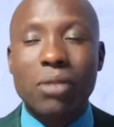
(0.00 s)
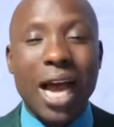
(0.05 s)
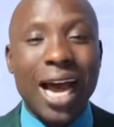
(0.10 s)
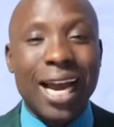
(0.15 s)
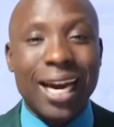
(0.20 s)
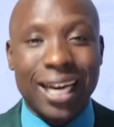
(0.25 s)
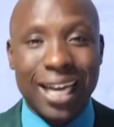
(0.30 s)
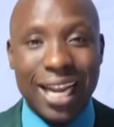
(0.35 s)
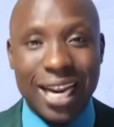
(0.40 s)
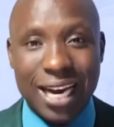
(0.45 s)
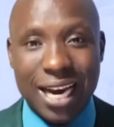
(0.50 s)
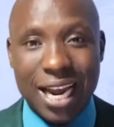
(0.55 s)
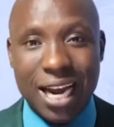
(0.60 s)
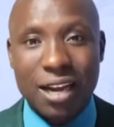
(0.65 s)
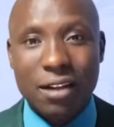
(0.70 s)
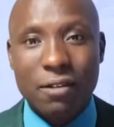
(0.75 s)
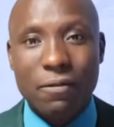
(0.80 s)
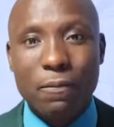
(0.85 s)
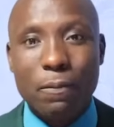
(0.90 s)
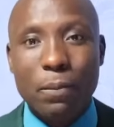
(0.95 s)

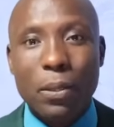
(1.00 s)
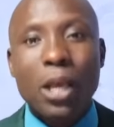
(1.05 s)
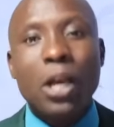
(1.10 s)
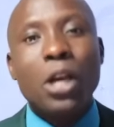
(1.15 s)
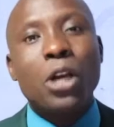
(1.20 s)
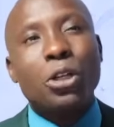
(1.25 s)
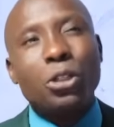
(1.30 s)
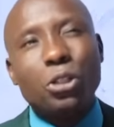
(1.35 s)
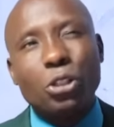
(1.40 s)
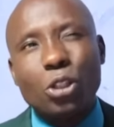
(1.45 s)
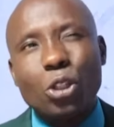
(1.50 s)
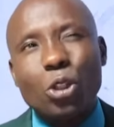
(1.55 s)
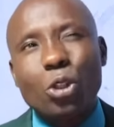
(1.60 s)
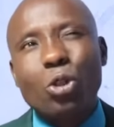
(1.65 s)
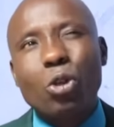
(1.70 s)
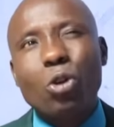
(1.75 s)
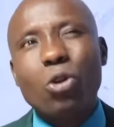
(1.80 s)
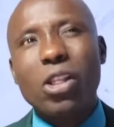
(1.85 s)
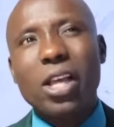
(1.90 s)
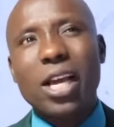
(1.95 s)
arena
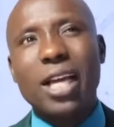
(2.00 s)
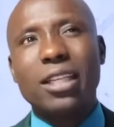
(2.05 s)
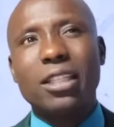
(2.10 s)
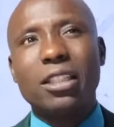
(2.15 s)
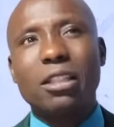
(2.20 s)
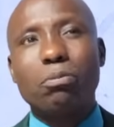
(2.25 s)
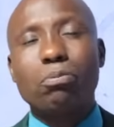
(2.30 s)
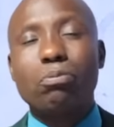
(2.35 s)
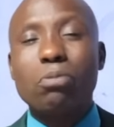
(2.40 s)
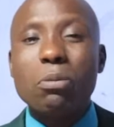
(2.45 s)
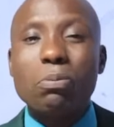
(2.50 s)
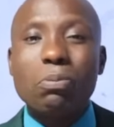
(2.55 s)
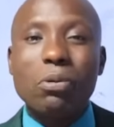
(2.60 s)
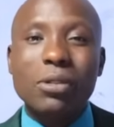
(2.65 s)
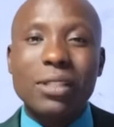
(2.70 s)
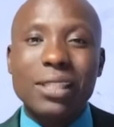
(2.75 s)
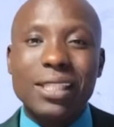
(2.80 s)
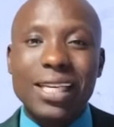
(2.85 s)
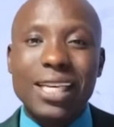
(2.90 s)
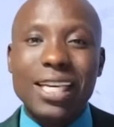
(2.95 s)
so that
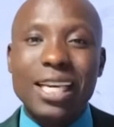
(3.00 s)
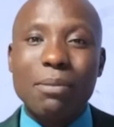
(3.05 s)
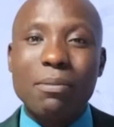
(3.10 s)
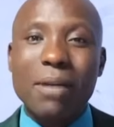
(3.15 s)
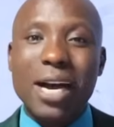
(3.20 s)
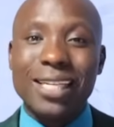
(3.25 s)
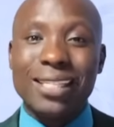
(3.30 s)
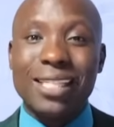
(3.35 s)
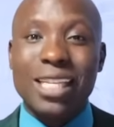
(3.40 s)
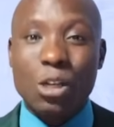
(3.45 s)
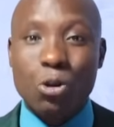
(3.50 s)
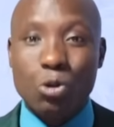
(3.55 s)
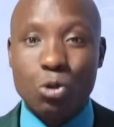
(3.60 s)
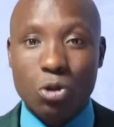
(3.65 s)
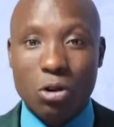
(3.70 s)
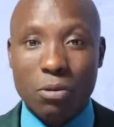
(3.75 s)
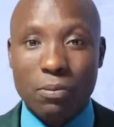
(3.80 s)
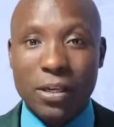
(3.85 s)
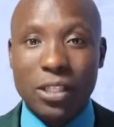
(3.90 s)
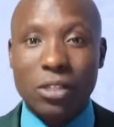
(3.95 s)
people see him as the
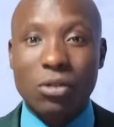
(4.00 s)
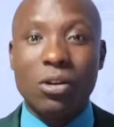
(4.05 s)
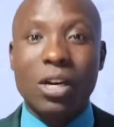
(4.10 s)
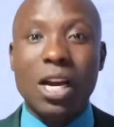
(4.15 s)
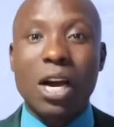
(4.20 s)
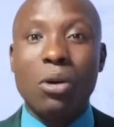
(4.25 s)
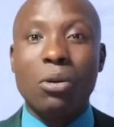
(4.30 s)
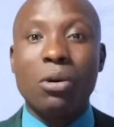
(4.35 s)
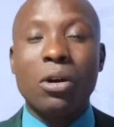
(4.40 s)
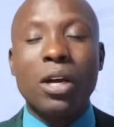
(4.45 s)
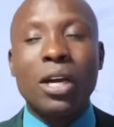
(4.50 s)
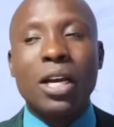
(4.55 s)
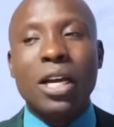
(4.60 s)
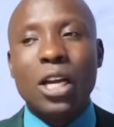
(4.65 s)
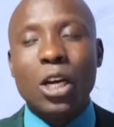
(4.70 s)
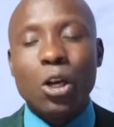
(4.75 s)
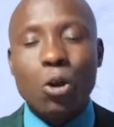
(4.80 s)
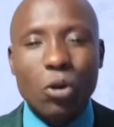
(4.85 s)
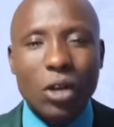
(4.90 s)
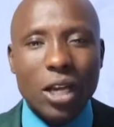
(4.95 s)
neutral person. Now,
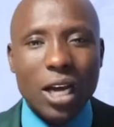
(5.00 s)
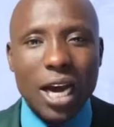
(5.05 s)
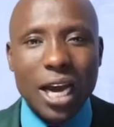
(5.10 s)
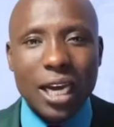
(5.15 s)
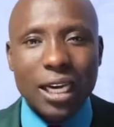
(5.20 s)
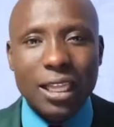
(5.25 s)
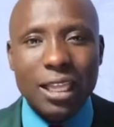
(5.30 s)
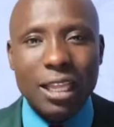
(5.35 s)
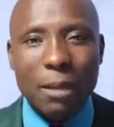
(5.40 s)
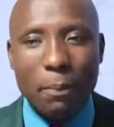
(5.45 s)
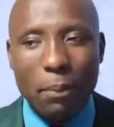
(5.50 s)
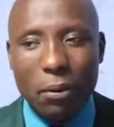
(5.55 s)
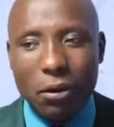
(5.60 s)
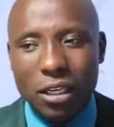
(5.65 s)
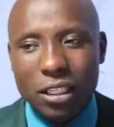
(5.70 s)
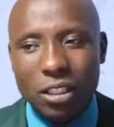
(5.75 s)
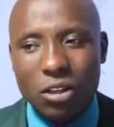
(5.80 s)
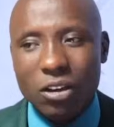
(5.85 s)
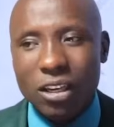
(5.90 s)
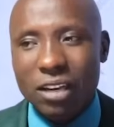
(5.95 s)
looking at the
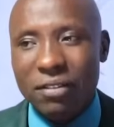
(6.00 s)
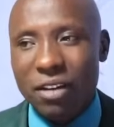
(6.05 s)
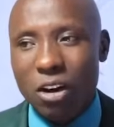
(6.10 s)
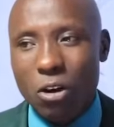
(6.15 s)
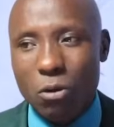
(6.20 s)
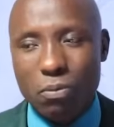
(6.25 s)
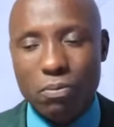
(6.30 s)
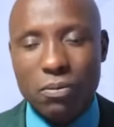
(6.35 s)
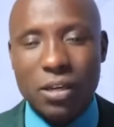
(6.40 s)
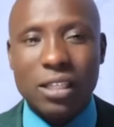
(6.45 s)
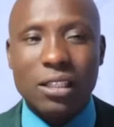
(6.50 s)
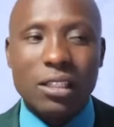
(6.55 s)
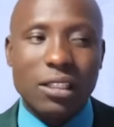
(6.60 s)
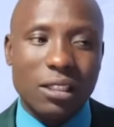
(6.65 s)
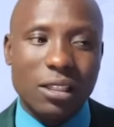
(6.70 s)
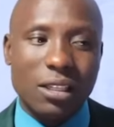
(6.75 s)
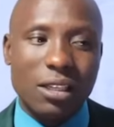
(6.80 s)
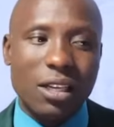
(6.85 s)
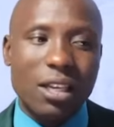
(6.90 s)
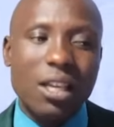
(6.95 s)
political
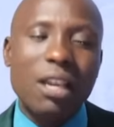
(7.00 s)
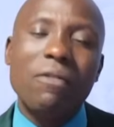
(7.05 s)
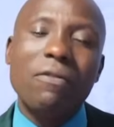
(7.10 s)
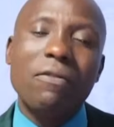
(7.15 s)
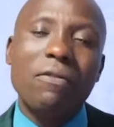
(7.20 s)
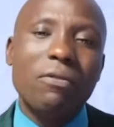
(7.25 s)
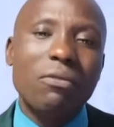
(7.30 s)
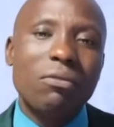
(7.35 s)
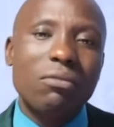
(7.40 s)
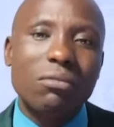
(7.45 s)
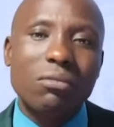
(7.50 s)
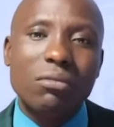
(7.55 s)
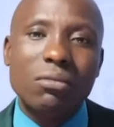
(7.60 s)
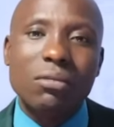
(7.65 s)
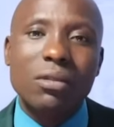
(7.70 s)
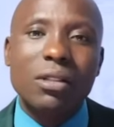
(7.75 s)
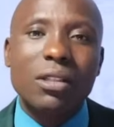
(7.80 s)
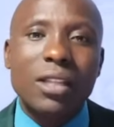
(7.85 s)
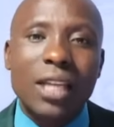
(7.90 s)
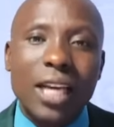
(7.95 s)
development, if
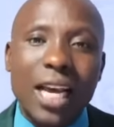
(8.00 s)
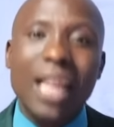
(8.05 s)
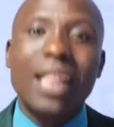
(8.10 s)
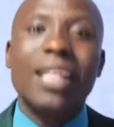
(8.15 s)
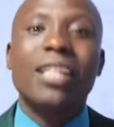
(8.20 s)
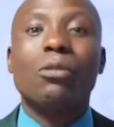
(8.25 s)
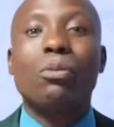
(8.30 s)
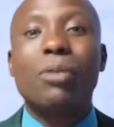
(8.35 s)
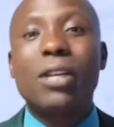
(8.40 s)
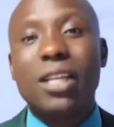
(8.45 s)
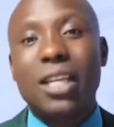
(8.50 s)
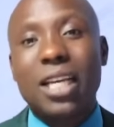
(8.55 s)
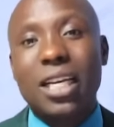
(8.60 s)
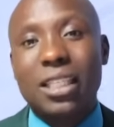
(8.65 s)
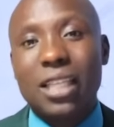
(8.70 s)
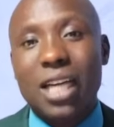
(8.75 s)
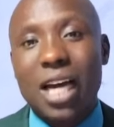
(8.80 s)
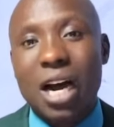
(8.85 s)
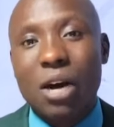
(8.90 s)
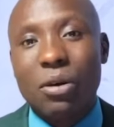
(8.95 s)
Rigathi is being
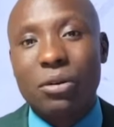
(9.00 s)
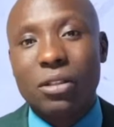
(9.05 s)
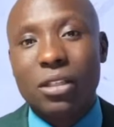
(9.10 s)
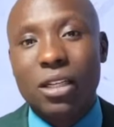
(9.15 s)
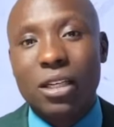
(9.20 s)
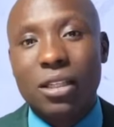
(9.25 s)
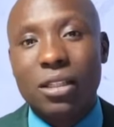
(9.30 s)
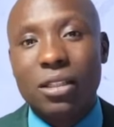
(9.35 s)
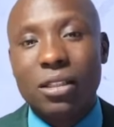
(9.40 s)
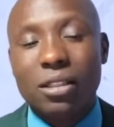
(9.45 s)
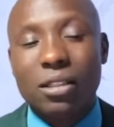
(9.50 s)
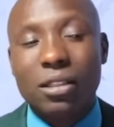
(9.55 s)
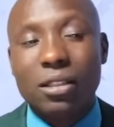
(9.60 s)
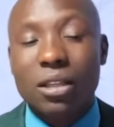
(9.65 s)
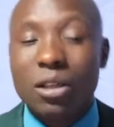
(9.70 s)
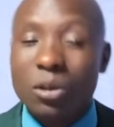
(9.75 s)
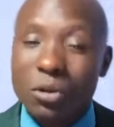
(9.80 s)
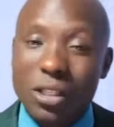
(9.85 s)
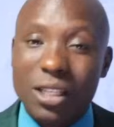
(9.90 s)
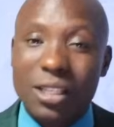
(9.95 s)
kicked out and
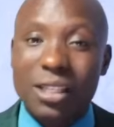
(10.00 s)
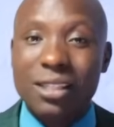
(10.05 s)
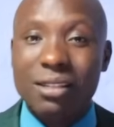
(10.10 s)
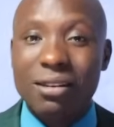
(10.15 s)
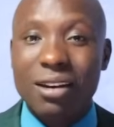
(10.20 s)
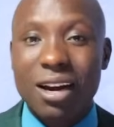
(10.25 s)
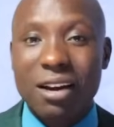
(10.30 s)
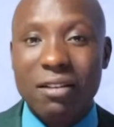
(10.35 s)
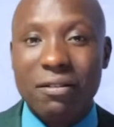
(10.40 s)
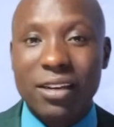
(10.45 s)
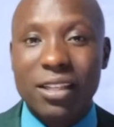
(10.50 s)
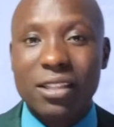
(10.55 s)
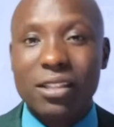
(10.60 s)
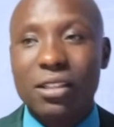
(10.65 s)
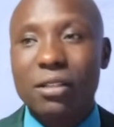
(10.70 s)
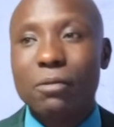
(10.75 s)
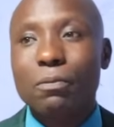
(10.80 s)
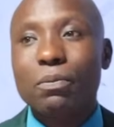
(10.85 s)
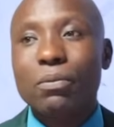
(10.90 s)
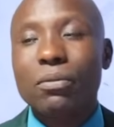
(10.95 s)
loses his
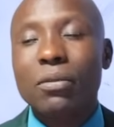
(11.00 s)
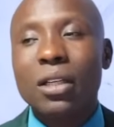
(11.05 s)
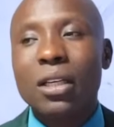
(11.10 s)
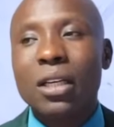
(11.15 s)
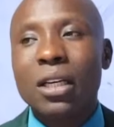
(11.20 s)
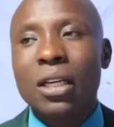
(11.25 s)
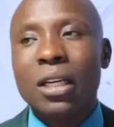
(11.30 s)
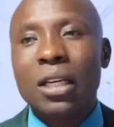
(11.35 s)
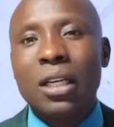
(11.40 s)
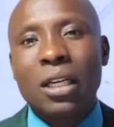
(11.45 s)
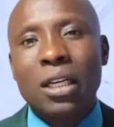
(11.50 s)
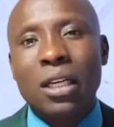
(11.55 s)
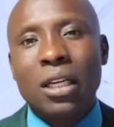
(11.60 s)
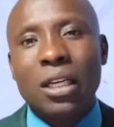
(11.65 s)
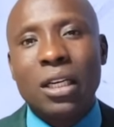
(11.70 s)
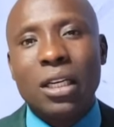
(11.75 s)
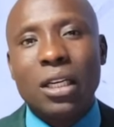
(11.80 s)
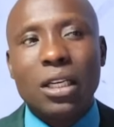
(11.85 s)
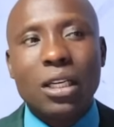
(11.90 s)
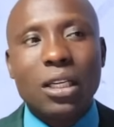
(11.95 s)
relevance,
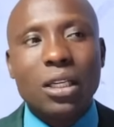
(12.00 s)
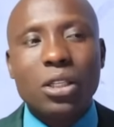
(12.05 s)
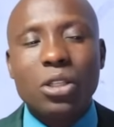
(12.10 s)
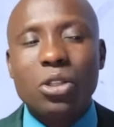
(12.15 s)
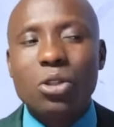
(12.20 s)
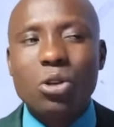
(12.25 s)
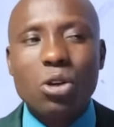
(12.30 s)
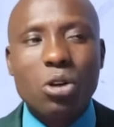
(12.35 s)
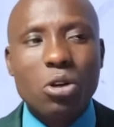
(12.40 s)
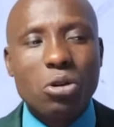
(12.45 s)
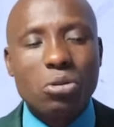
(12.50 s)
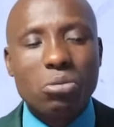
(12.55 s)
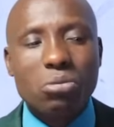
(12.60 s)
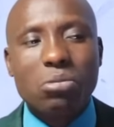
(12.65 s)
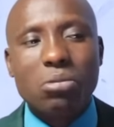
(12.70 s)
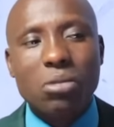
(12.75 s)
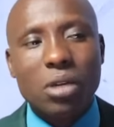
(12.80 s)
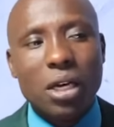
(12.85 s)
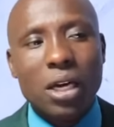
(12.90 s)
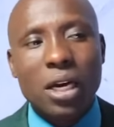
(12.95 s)
if you
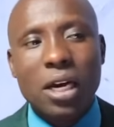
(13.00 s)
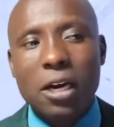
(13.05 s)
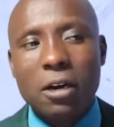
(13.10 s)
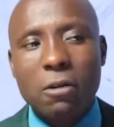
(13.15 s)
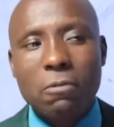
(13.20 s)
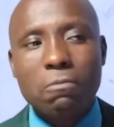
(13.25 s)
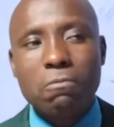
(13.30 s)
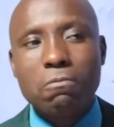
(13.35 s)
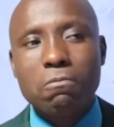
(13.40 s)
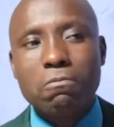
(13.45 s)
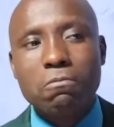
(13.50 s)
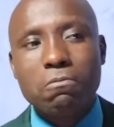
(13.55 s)
have